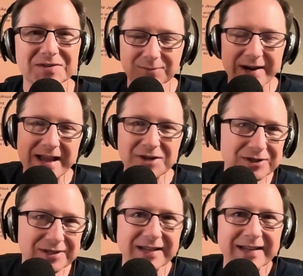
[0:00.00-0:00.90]
of
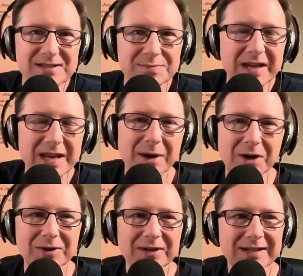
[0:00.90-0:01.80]
radiation and some
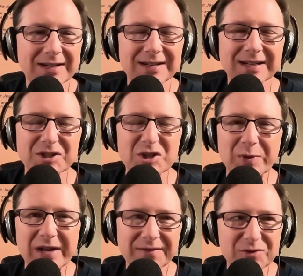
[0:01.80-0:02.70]
chemo in the
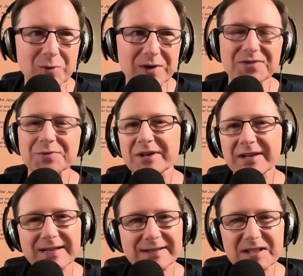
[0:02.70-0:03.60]
spring of
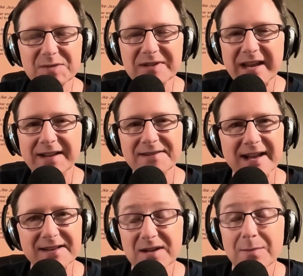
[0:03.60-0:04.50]
23, did some scans
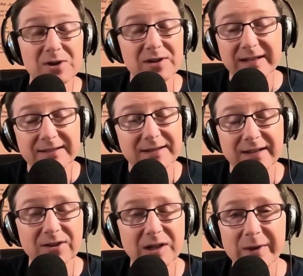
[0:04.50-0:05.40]
that summer,
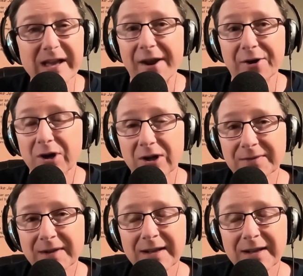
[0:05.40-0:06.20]
and looked like we got it all.